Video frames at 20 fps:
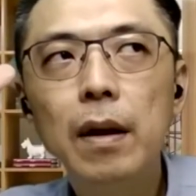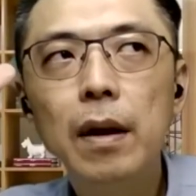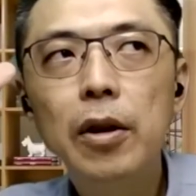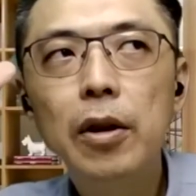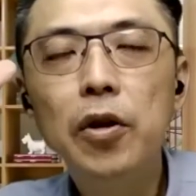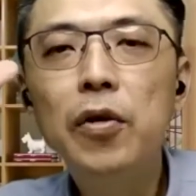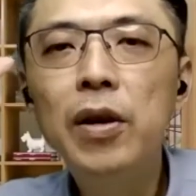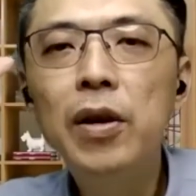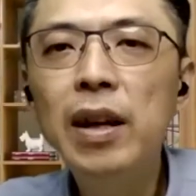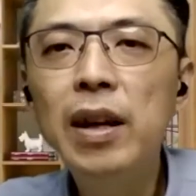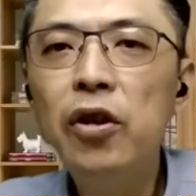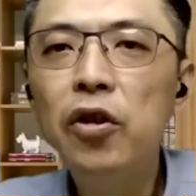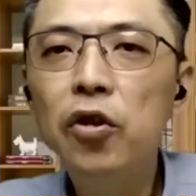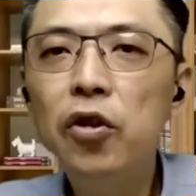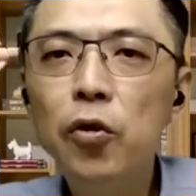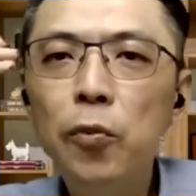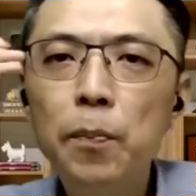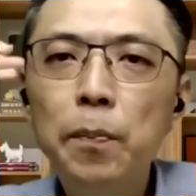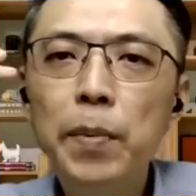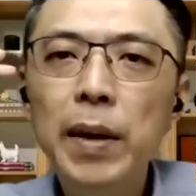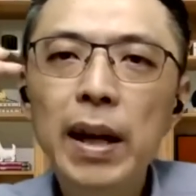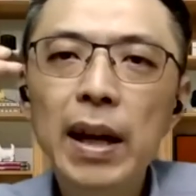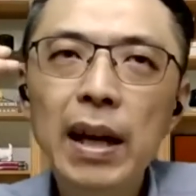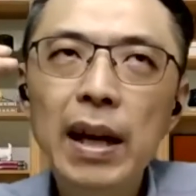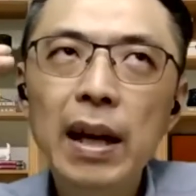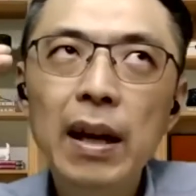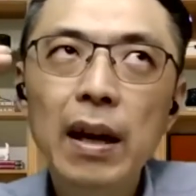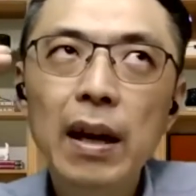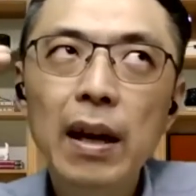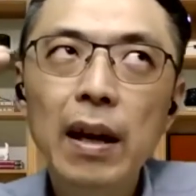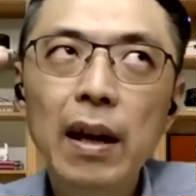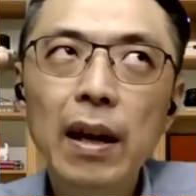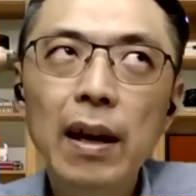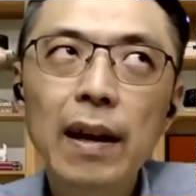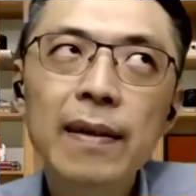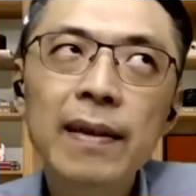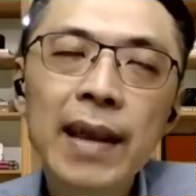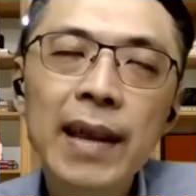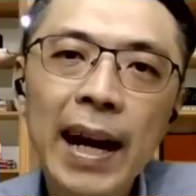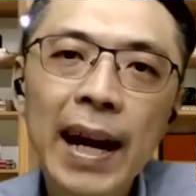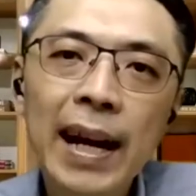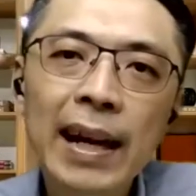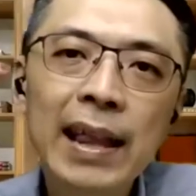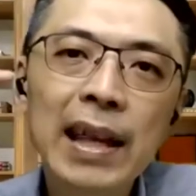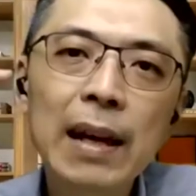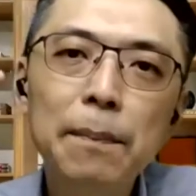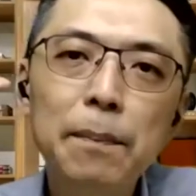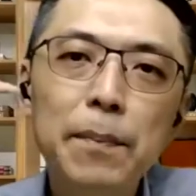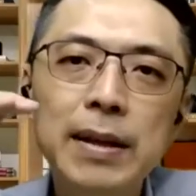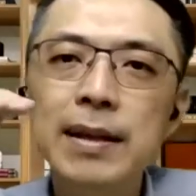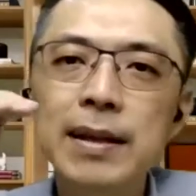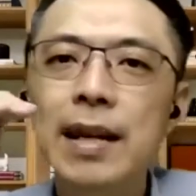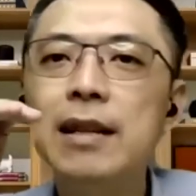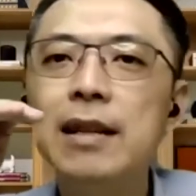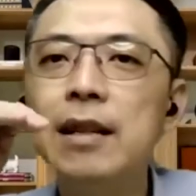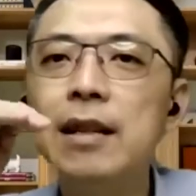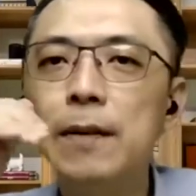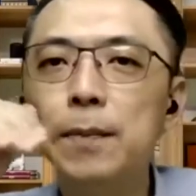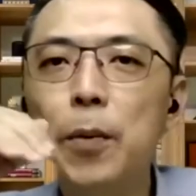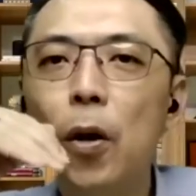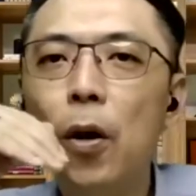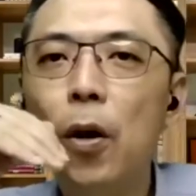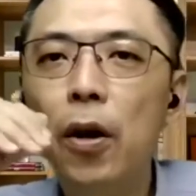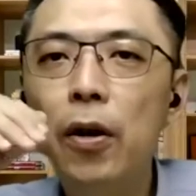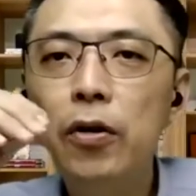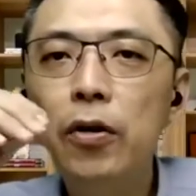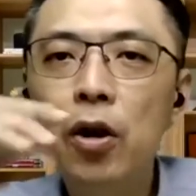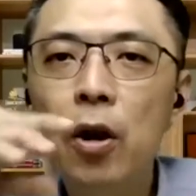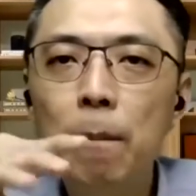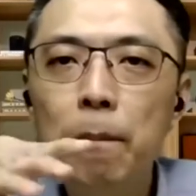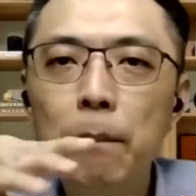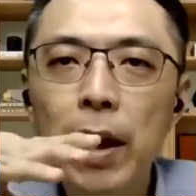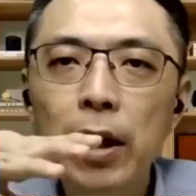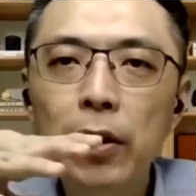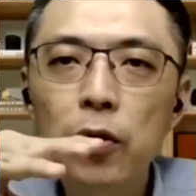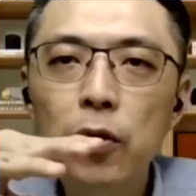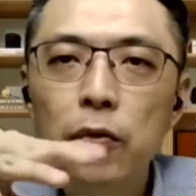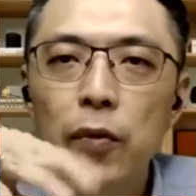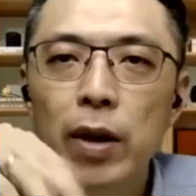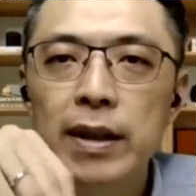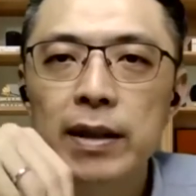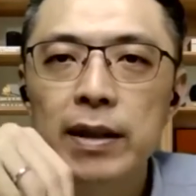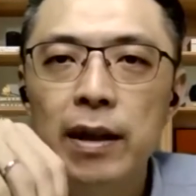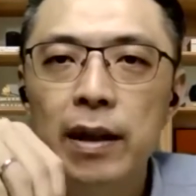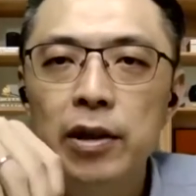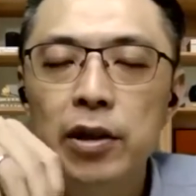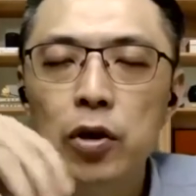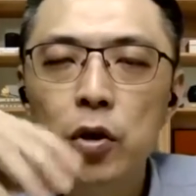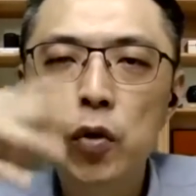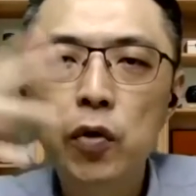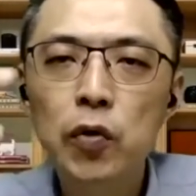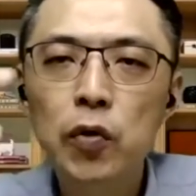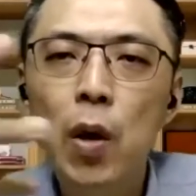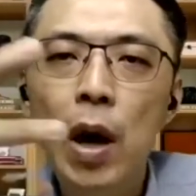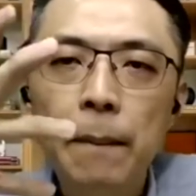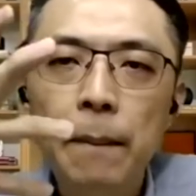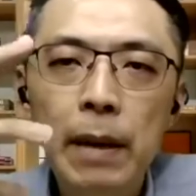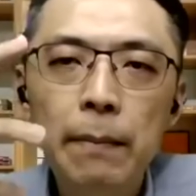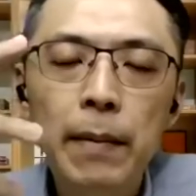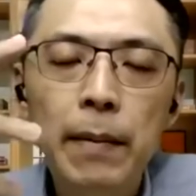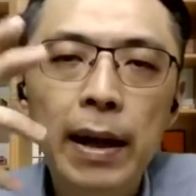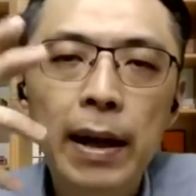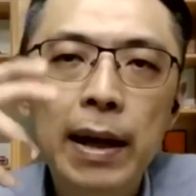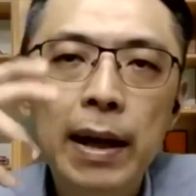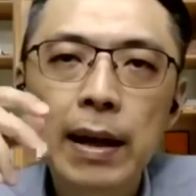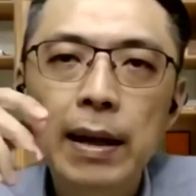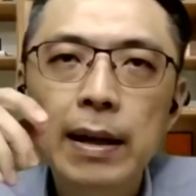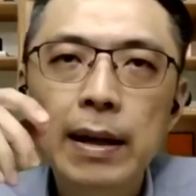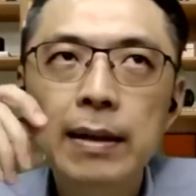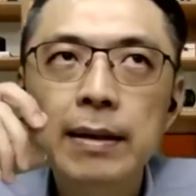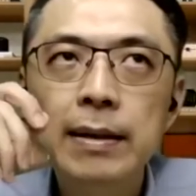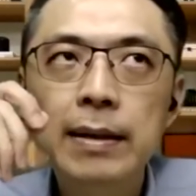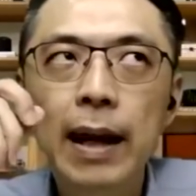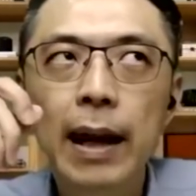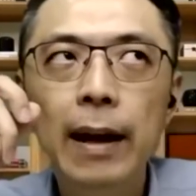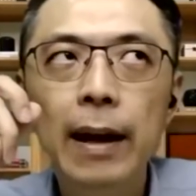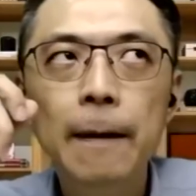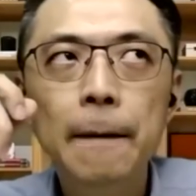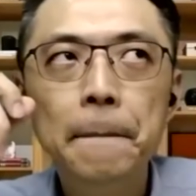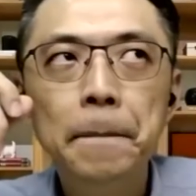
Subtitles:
you need to be 90% spot on compared to residential. So what I mean by that is that